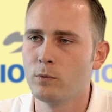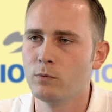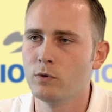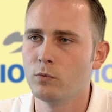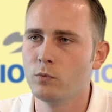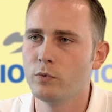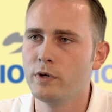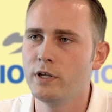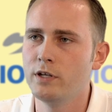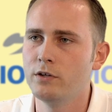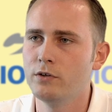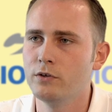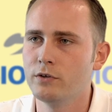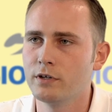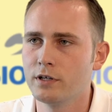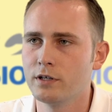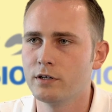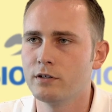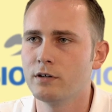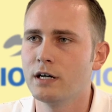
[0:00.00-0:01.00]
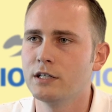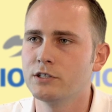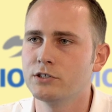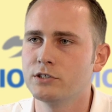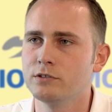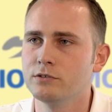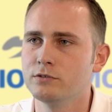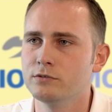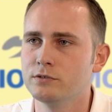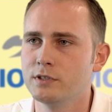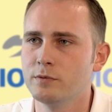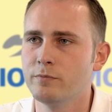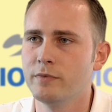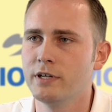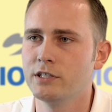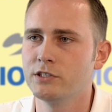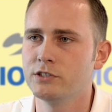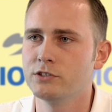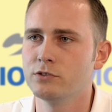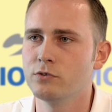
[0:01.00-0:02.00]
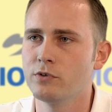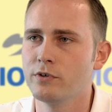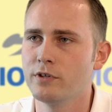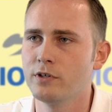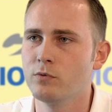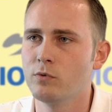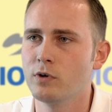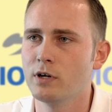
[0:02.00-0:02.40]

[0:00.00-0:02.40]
What we do at Congressional to make sure that